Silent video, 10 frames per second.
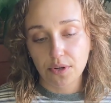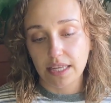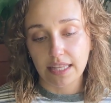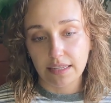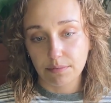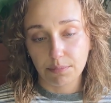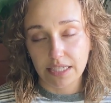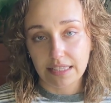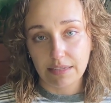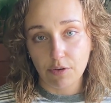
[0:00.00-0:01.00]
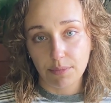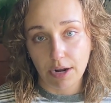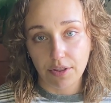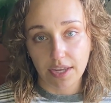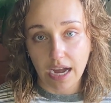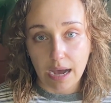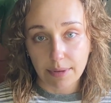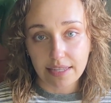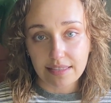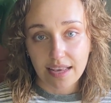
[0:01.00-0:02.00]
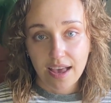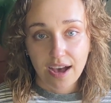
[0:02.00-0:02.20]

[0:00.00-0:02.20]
and please leave them down in the comments.